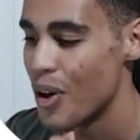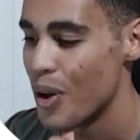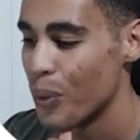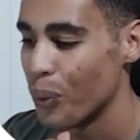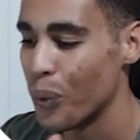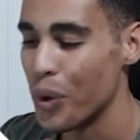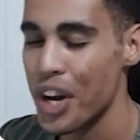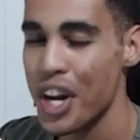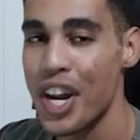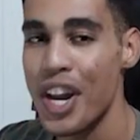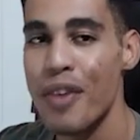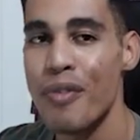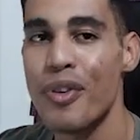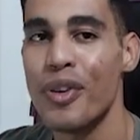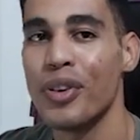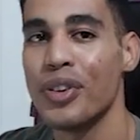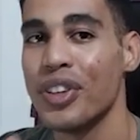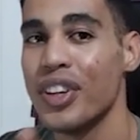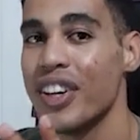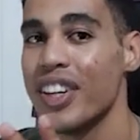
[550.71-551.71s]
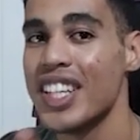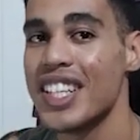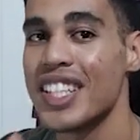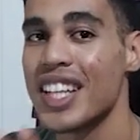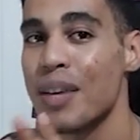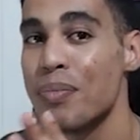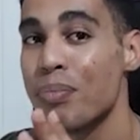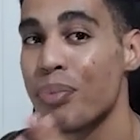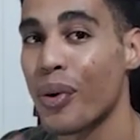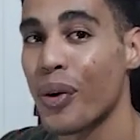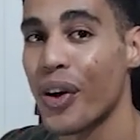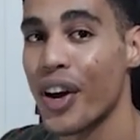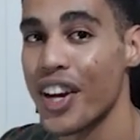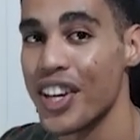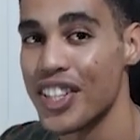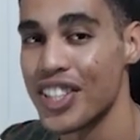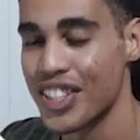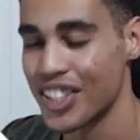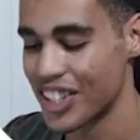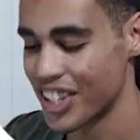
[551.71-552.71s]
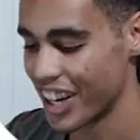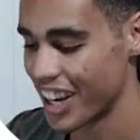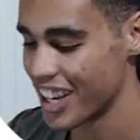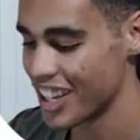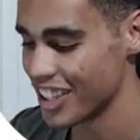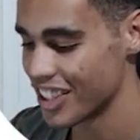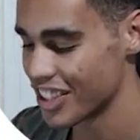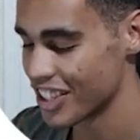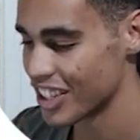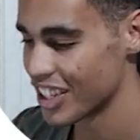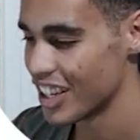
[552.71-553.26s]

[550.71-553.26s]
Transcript: whenever there is a price change.